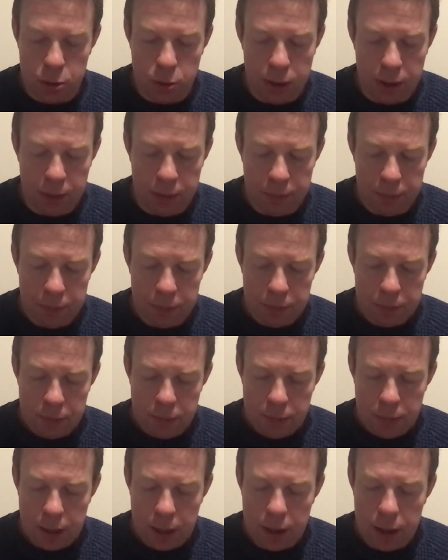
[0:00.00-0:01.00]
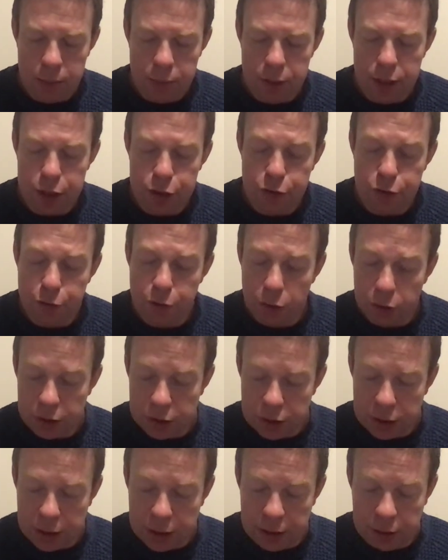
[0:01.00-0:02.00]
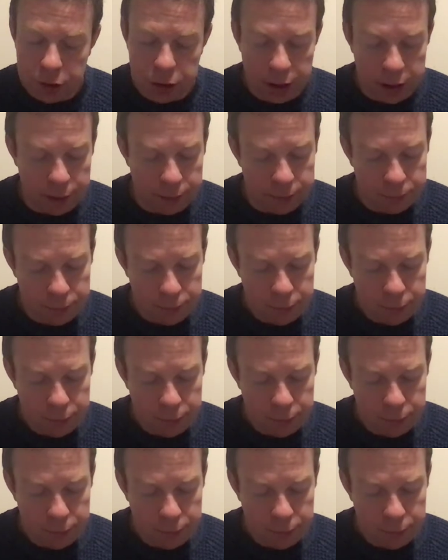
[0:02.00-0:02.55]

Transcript: Well, um, there's false teaching.